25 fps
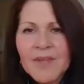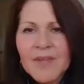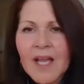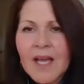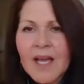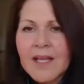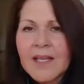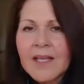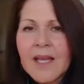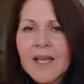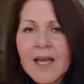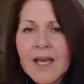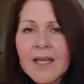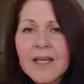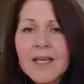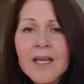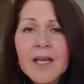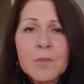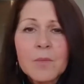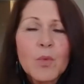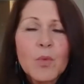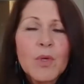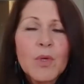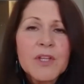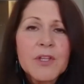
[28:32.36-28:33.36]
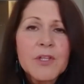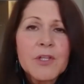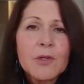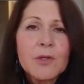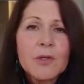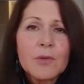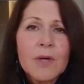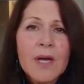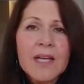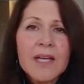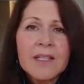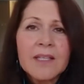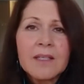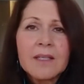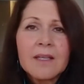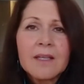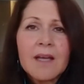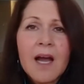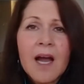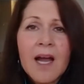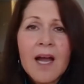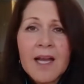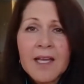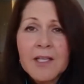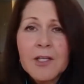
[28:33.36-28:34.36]
And, and I'm with you. I,
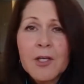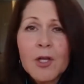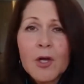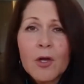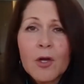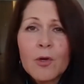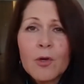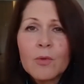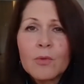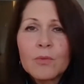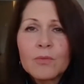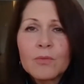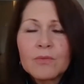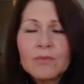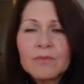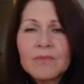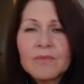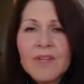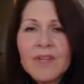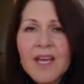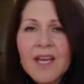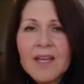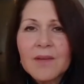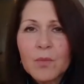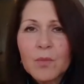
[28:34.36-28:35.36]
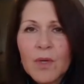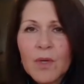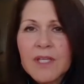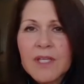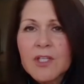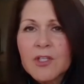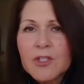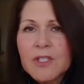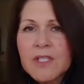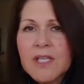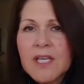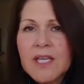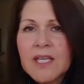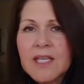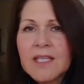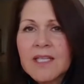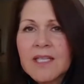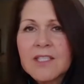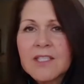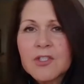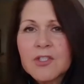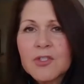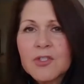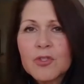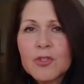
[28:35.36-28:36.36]
I know that what you're saying
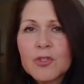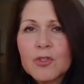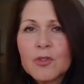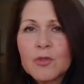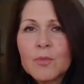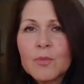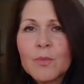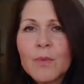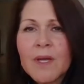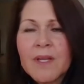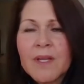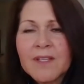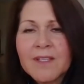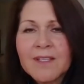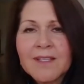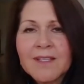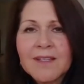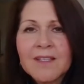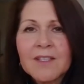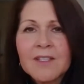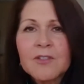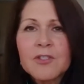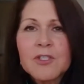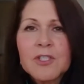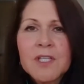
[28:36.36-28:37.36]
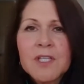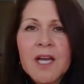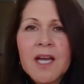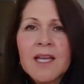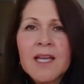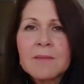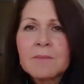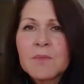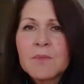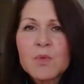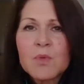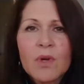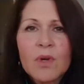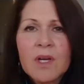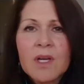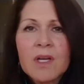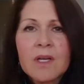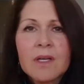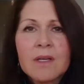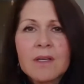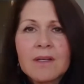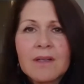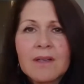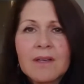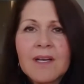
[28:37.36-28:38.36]
is true, but then there's times
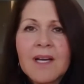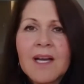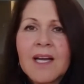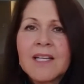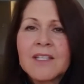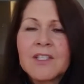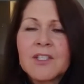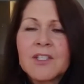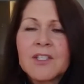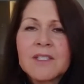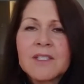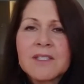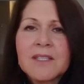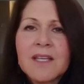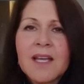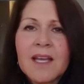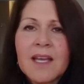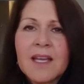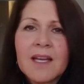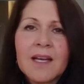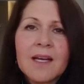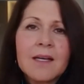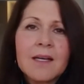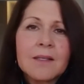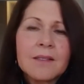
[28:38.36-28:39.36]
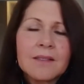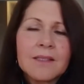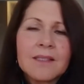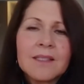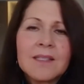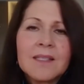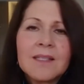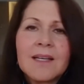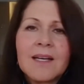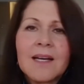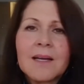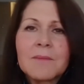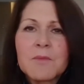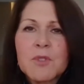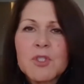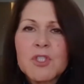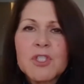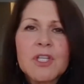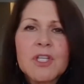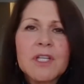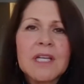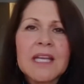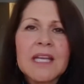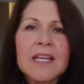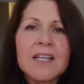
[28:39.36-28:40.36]
where I just say, oh, I'm just
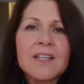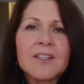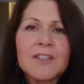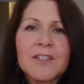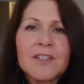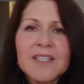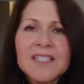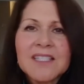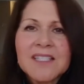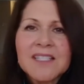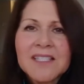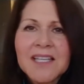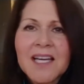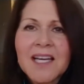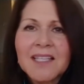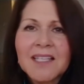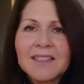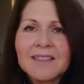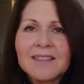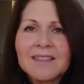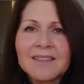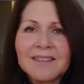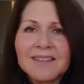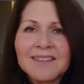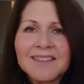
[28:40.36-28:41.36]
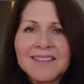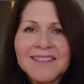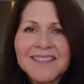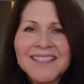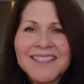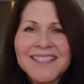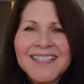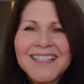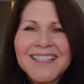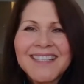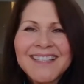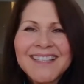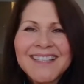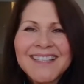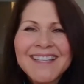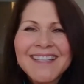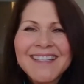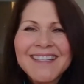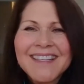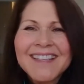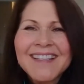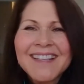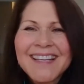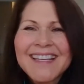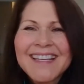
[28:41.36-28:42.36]
going to get all this done, and you,
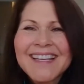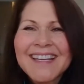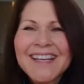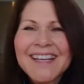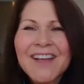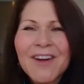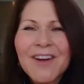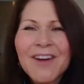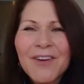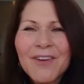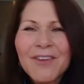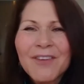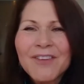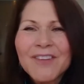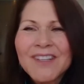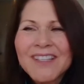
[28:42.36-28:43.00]
you let it go.